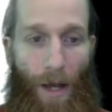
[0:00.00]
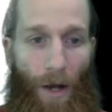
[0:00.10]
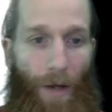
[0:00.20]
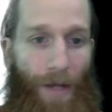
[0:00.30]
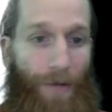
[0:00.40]

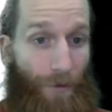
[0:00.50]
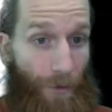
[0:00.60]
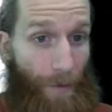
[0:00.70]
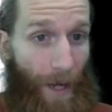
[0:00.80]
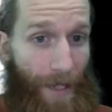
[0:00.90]
Okay, so
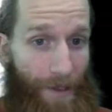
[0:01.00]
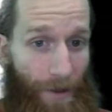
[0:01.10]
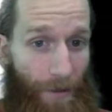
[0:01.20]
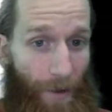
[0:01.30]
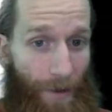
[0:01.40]
group by is
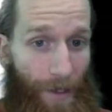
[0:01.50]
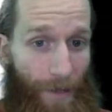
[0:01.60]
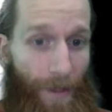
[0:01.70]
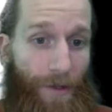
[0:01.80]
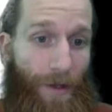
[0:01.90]
another one I want to talk
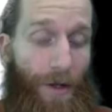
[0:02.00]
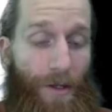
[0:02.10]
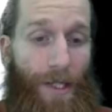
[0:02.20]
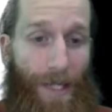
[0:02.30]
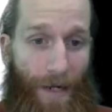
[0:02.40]
about. So
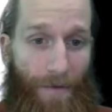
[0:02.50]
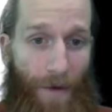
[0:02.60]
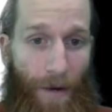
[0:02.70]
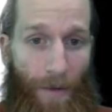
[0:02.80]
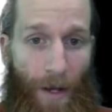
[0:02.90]
here's a data
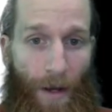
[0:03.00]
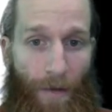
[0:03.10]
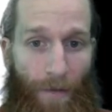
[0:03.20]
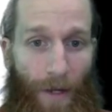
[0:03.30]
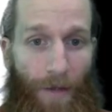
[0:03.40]
frame,
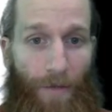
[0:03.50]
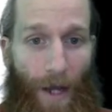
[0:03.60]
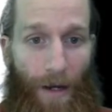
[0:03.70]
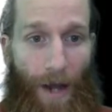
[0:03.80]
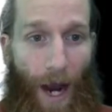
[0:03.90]
right? You've
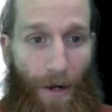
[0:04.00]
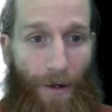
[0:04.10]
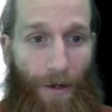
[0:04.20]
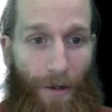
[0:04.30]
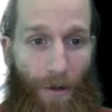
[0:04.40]
got a
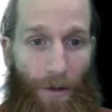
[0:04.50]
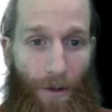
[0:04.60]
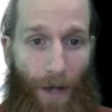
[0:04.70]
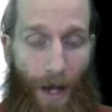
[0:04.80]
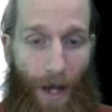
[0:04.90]

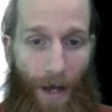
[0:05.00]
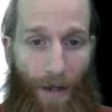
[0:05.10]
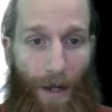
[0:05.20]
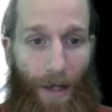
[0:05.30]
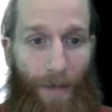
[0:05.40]
hierarchical
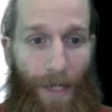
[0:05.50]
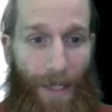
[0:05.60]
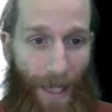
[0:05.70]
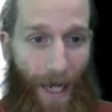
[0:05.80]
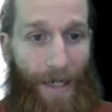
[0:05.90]
column
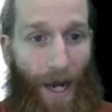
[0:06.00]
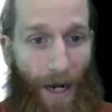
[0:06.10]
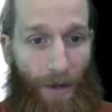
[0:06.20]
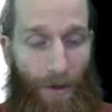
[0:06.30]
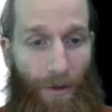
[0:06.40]
index and a
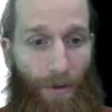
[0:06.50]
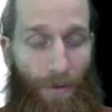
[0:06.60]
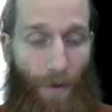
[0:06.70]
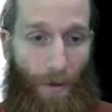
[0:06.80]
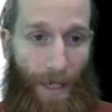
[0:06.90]
hierarchical
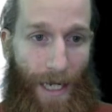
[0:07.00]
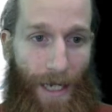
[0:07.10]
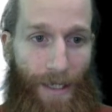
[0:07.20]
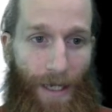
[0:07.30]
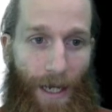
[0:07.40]
row
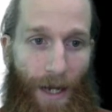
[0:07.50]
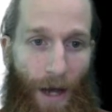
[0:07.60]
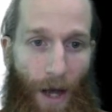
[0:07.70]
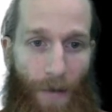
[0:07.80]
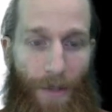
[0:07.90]
index.
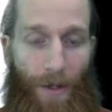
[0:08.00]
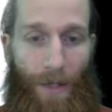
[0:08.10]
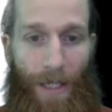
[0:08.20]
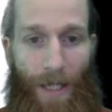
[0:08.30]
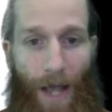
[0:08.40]
So
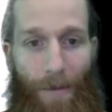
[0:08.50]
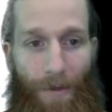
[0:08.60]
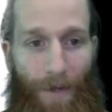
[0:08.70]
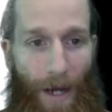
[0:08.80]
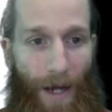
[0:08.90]
on the top,
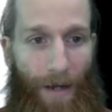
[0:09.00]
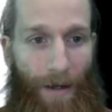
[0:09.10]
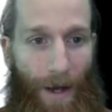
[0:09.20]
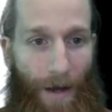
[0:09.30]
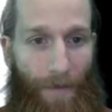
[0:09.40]
you've got
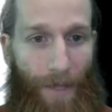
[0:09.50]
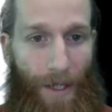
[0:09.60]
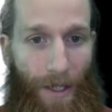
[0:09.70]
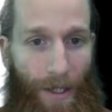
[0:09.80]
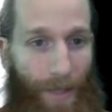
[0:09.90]

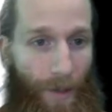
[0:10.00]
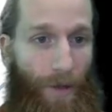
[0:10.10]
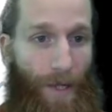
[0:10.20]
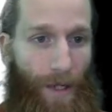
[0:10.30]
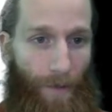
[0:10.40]
the
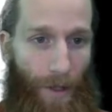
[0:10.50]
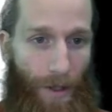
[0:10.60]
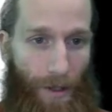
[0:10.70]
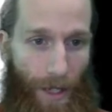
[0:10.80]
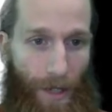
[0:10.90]
experiment
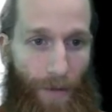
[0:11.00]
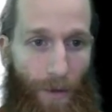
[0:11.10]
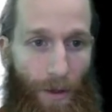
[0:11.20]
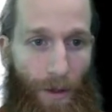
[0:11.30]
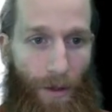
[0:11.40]
number, the
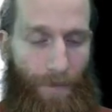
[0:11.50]
animal,